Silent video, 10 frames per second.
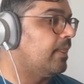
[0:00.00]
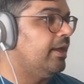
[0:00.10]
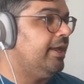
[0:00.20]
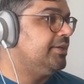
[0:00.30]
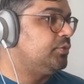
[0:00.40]

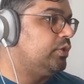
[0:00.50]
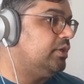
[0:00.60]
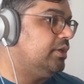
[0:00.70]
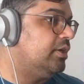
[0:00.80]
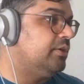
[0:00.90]
Yeah, so
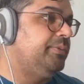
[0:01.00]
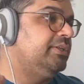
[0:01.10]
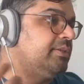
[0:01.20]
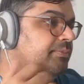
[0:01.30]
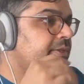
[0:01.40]
it could be
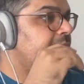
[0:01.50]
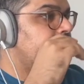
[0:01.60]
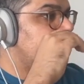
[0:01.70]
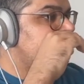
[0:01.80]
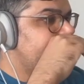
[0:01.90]
something like
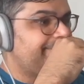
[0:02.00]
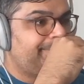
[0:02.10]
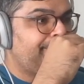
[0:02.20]
this.